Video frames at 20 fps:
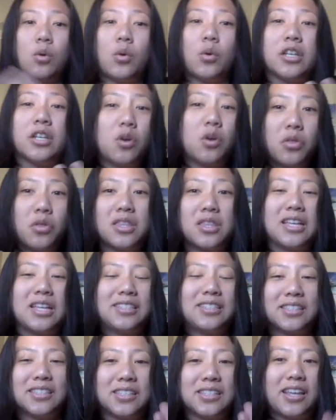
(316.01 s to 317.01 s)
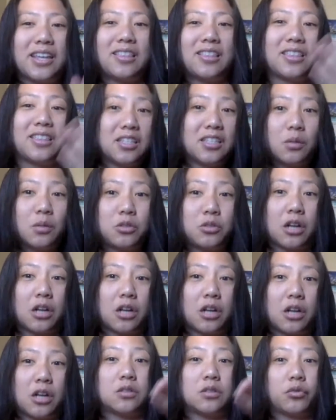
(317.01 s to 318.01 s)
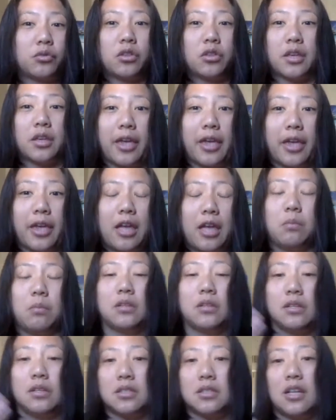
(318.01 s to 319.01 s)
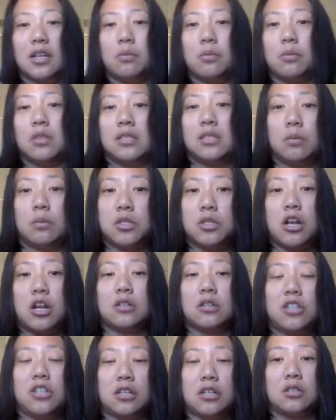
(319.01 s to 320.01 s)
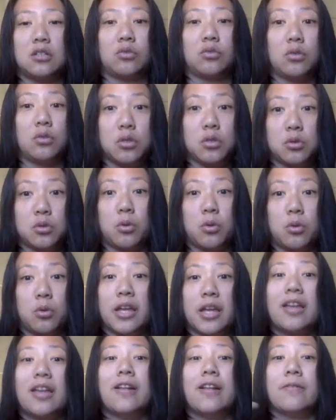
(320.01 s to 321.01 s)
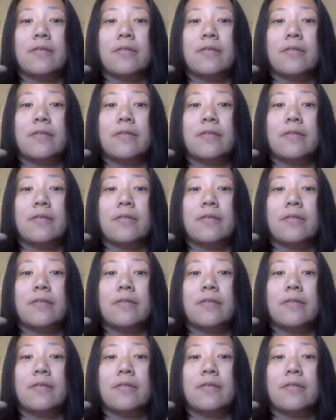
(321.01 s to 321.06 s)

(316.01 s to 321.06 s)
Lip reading: it doesn't hit these objectives for the game, it doesn't hit these objectives for the story,